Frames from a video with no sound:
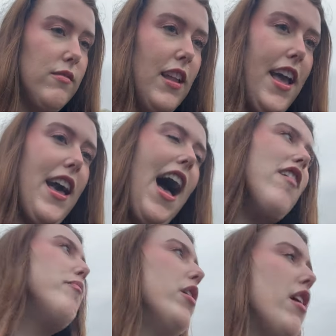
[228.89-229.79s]
Like,
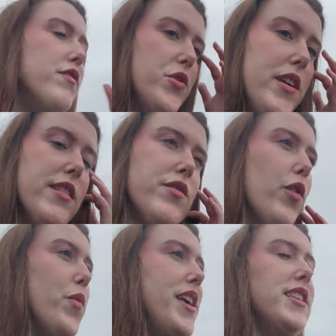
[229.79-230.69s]
I've put off doing this
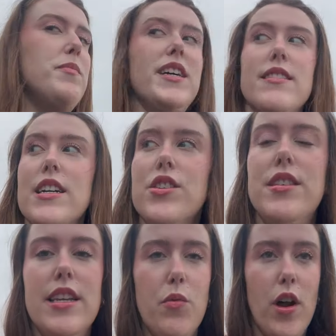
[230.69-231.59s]
for weeks because I just
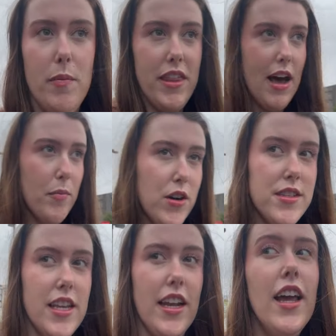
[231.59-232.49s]
didn't want to be that
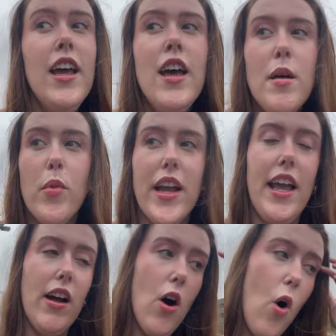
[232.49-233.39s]
person
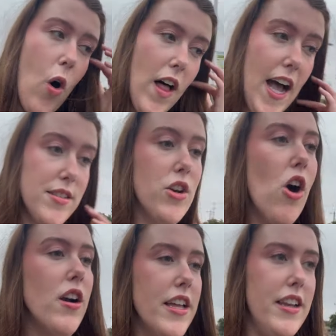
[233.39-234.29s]
bringing a whole ass
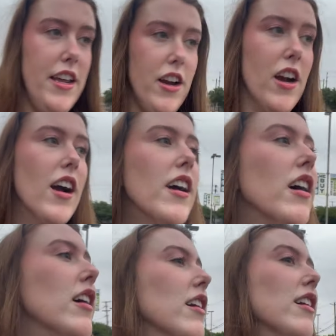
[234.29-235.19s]
cart into here
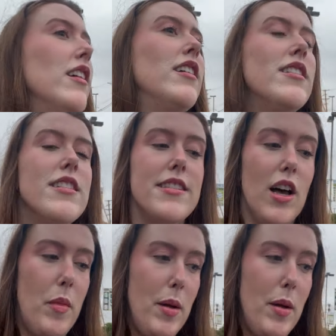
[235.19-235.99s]
to sell my